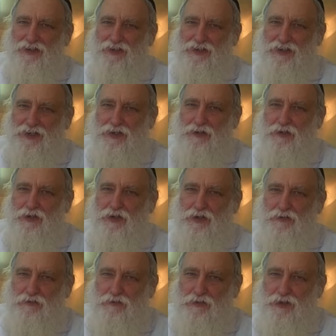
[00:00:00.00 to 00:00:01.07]
an era
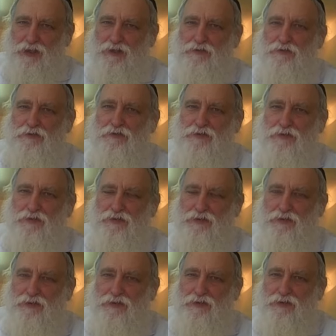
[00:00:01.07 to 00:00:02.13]
of love
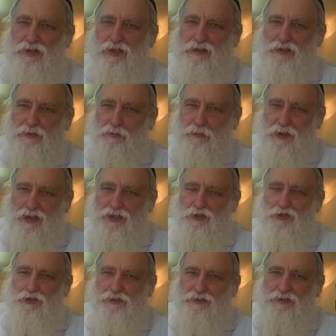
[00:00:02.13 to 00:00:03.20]
and
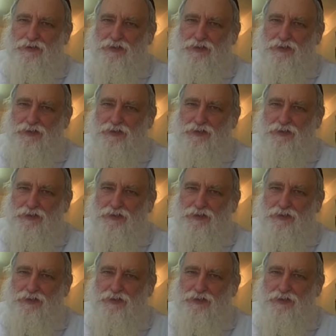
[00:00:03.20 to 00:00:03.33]
compassion,